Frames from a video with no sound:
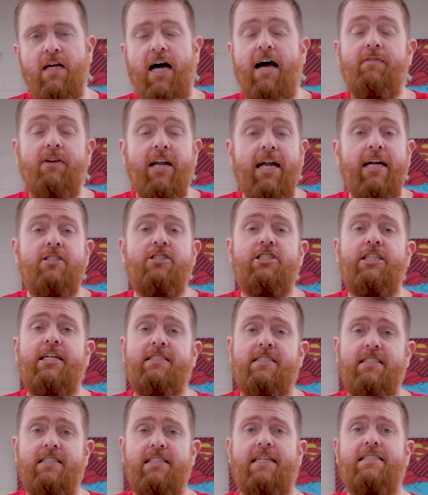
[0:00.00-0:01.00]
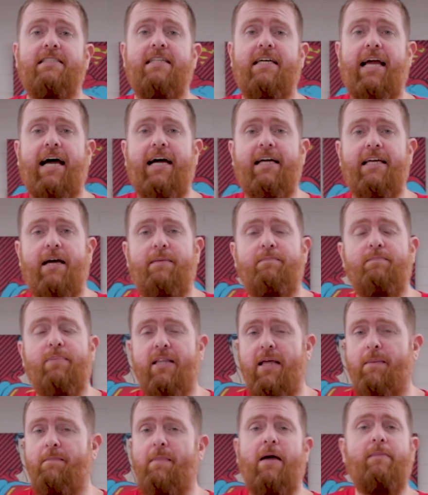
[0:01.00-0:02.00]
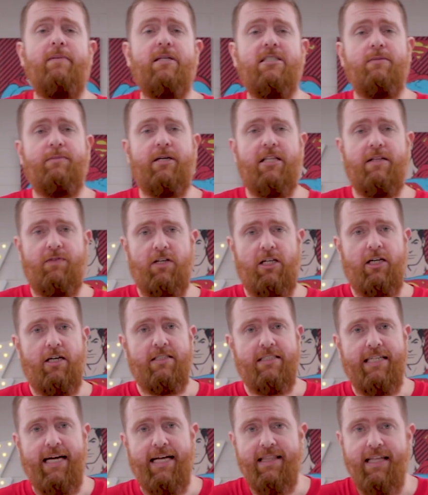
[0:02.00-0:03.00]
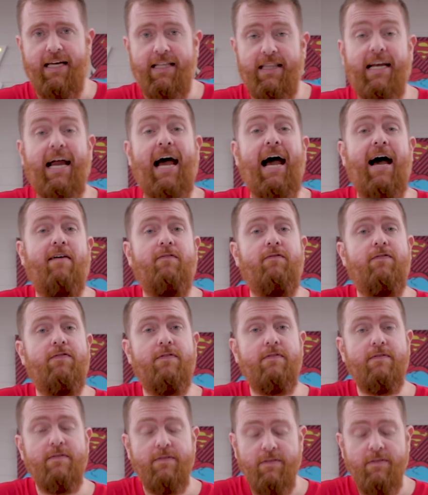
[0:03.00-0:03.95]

I haven't had a chance to test that out yet, but there may be some other videos out there that have.